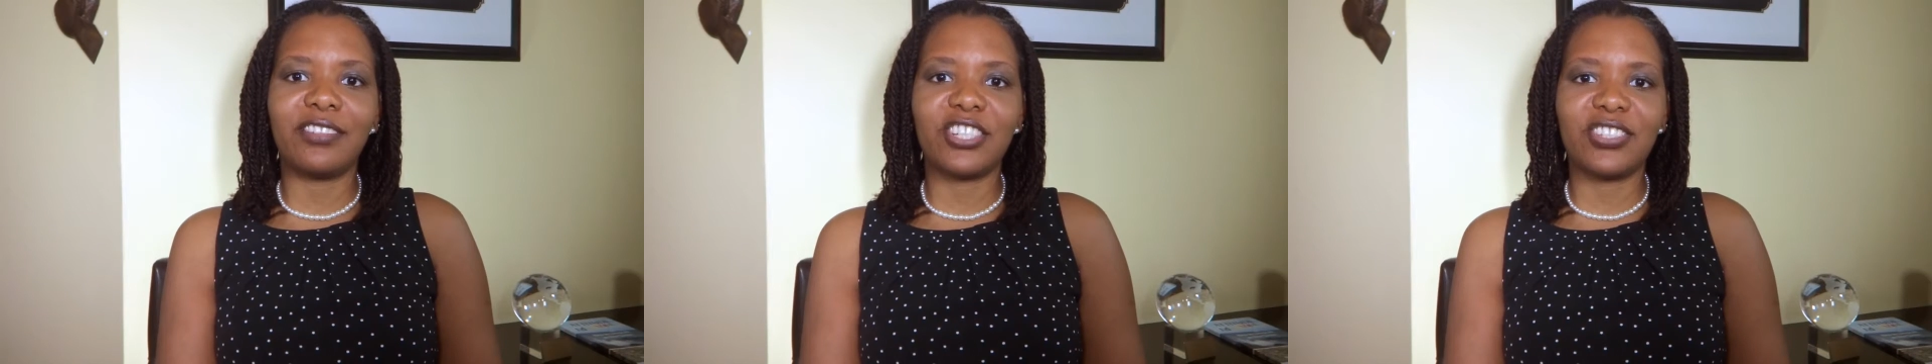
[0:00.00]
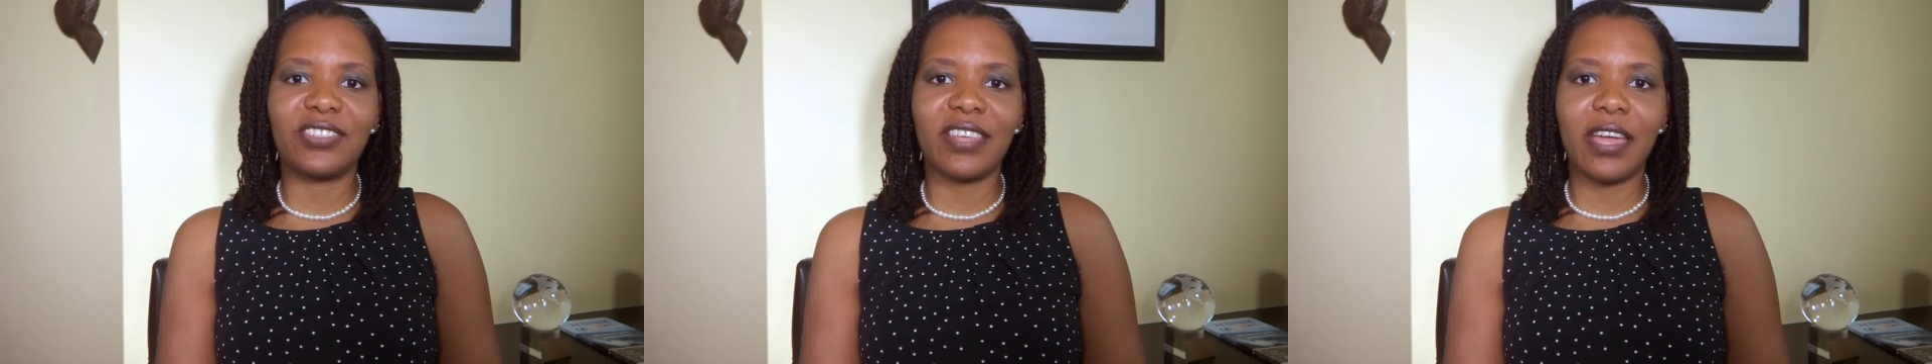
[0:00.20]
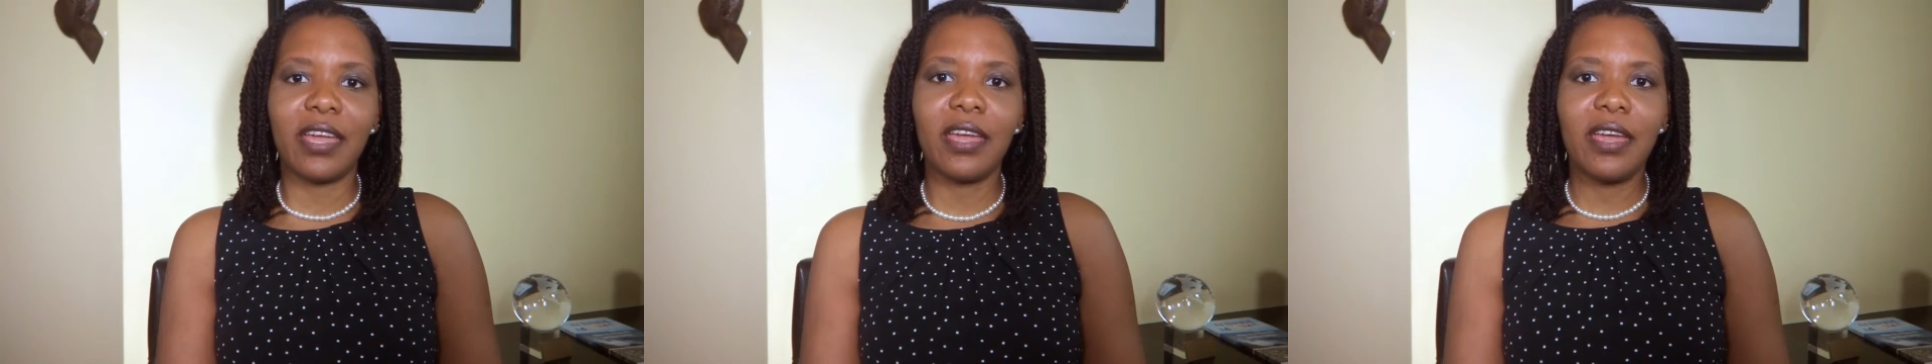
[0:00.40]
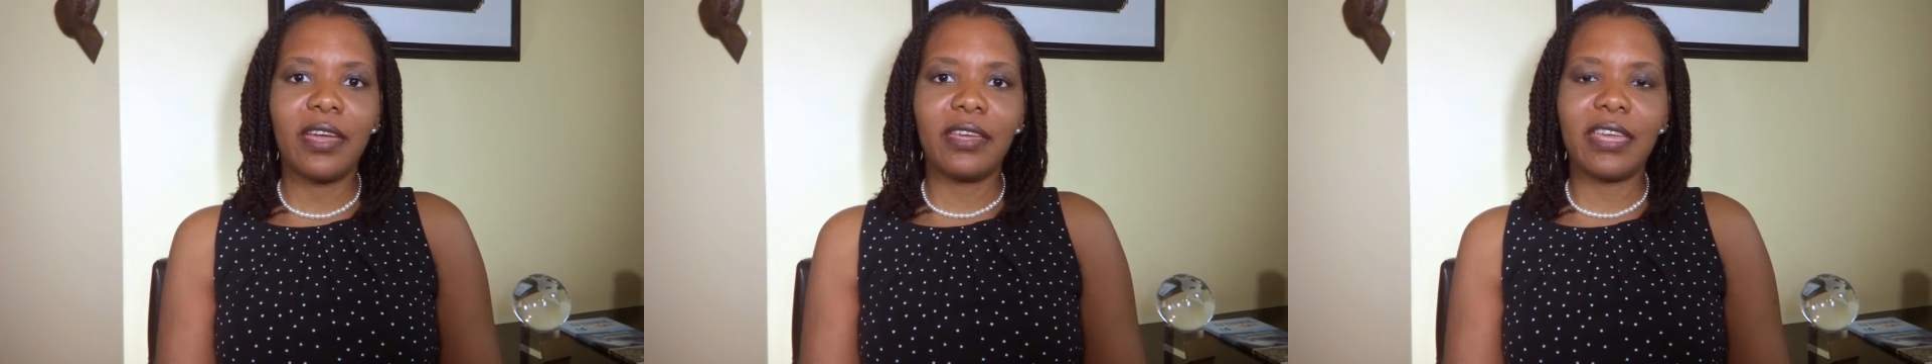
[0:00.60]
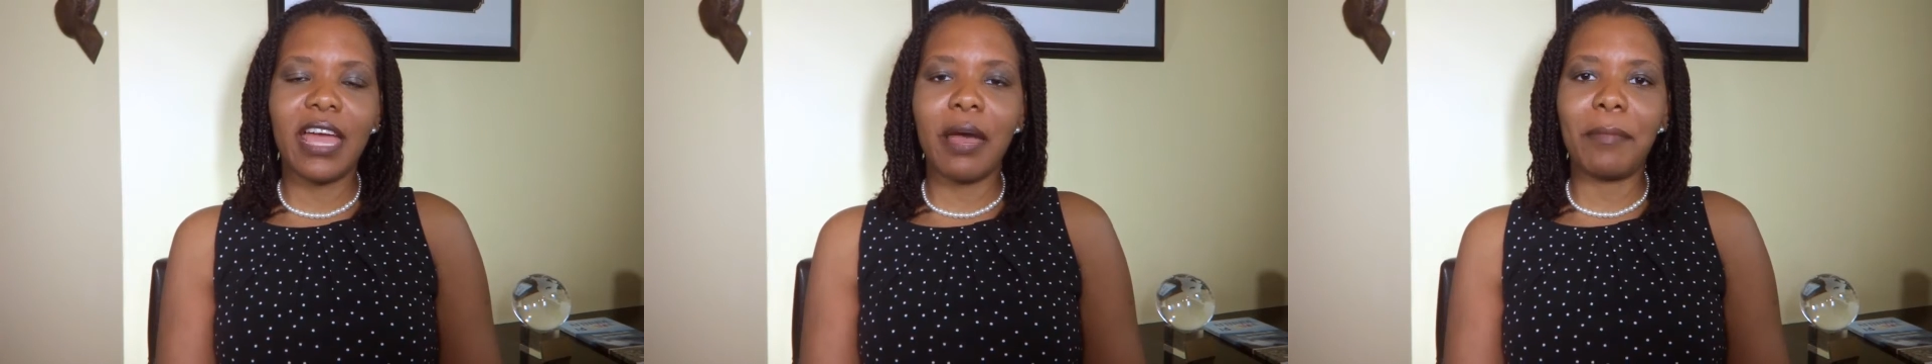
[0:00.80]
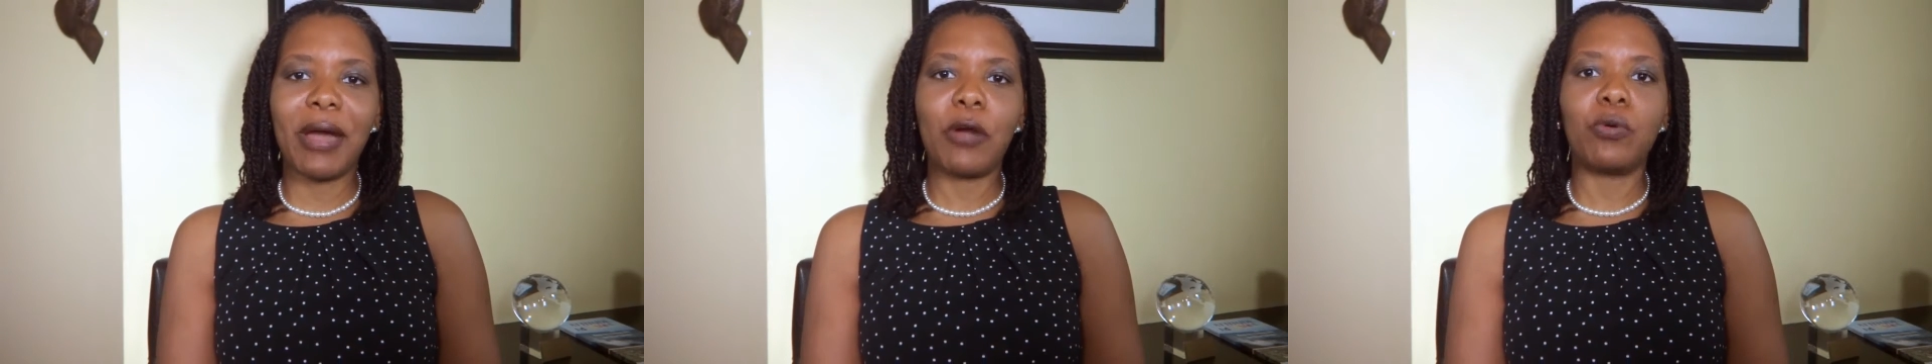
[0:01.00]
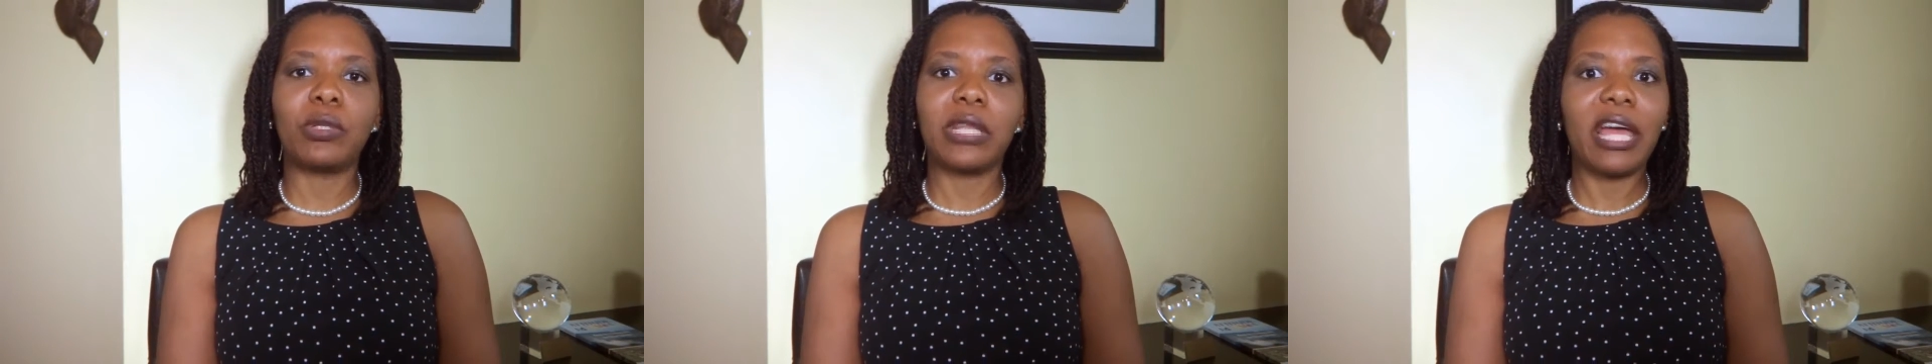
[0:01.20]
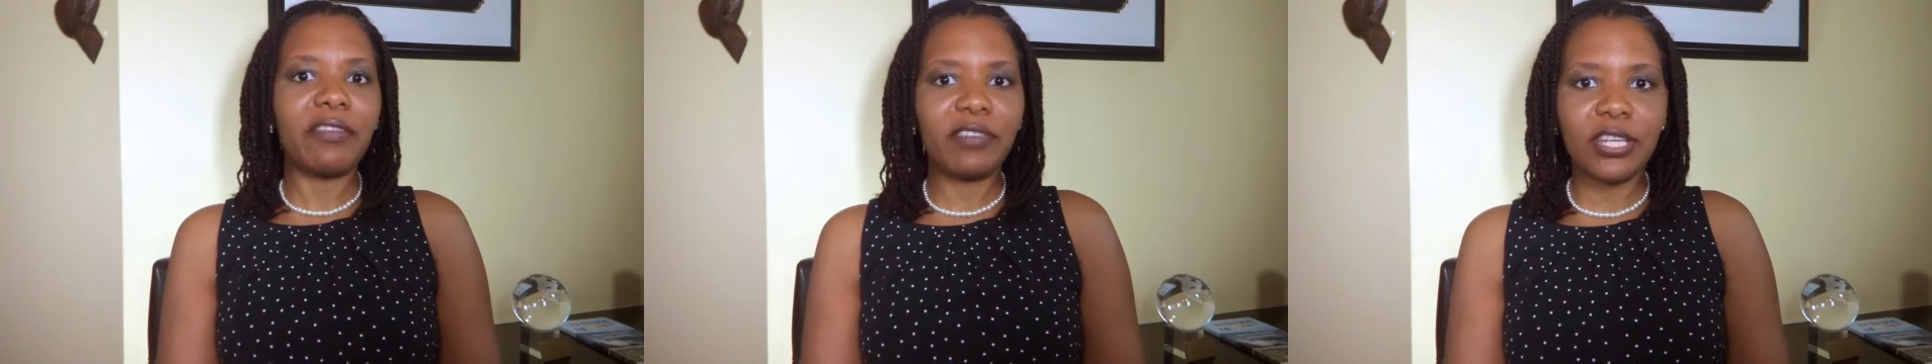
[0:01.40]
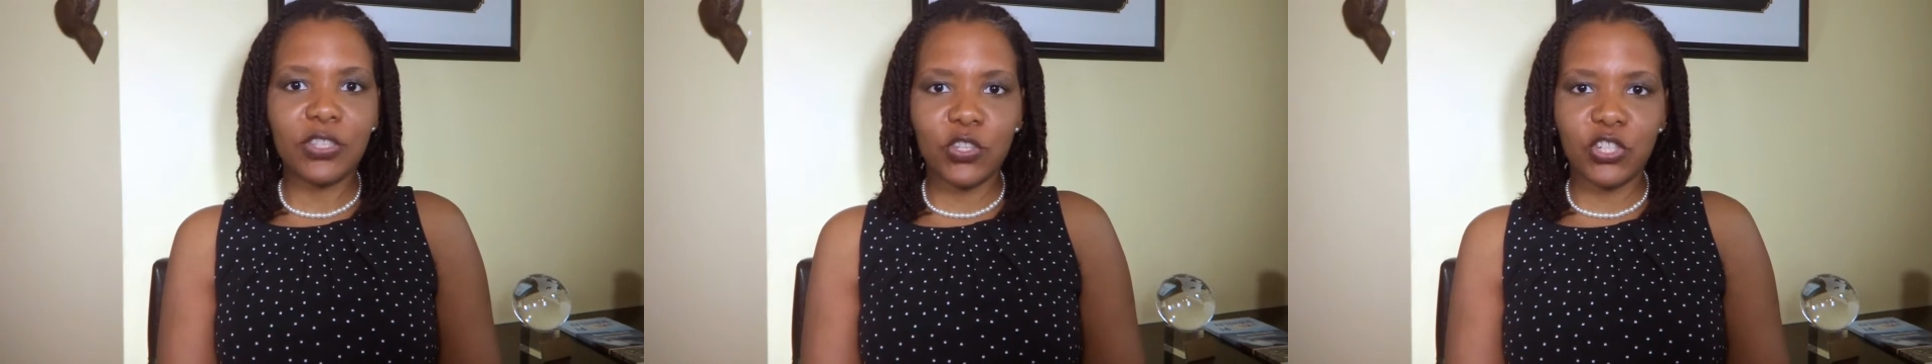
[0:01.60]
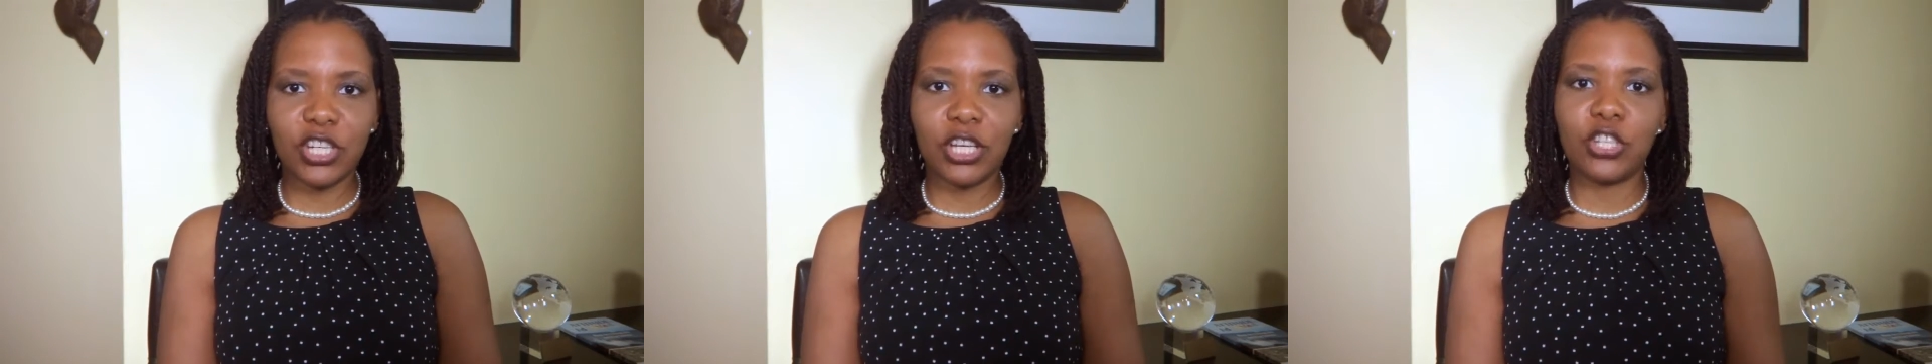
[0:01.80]
just say, yeah, my whole life
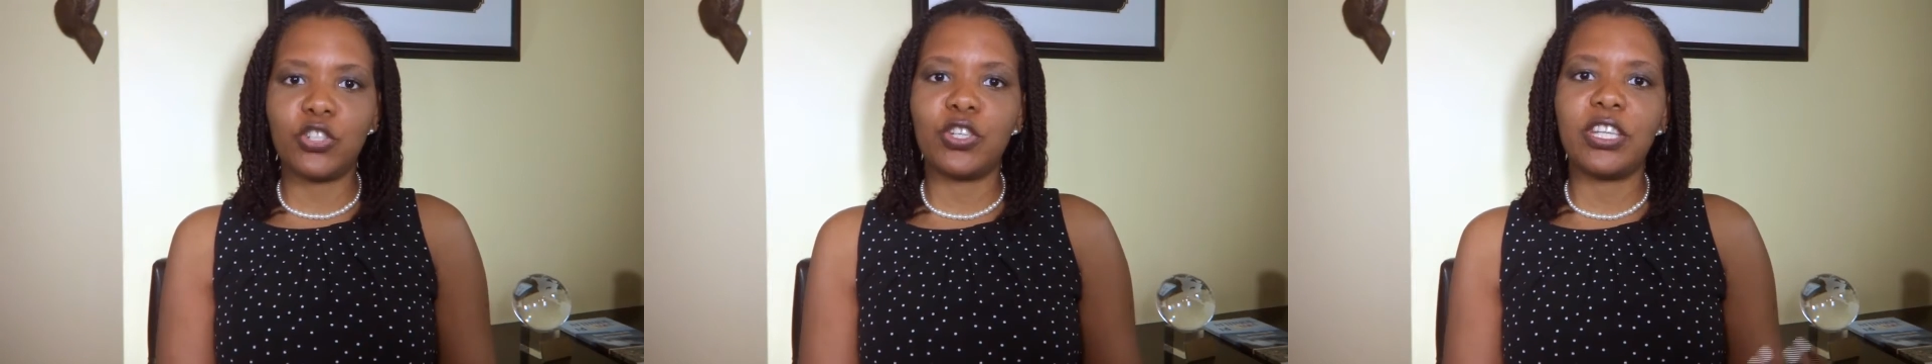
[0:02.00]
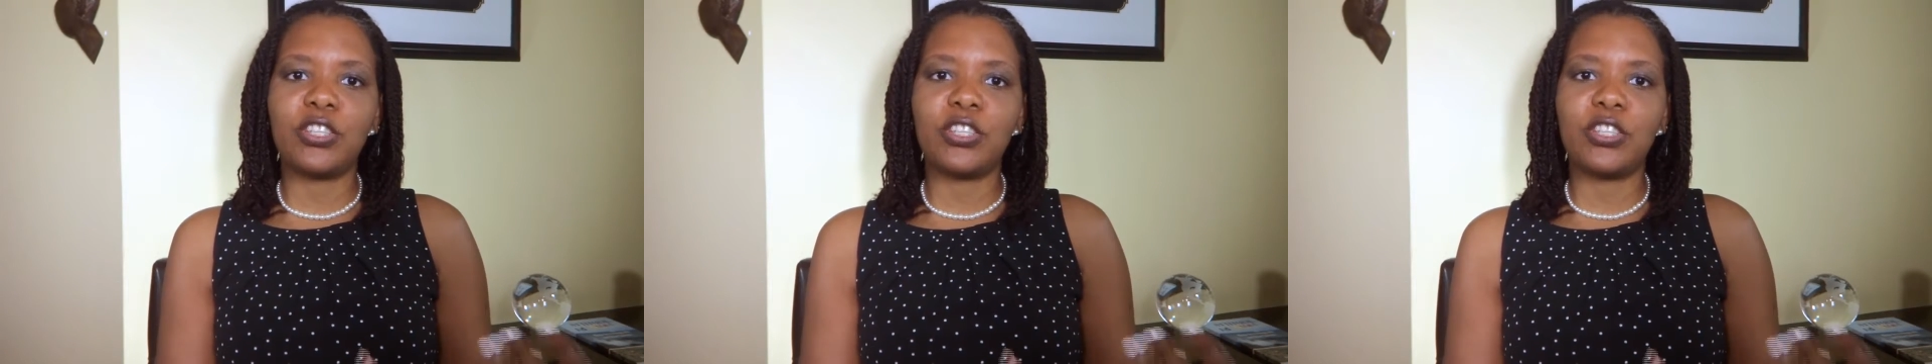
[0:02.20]
needs to change.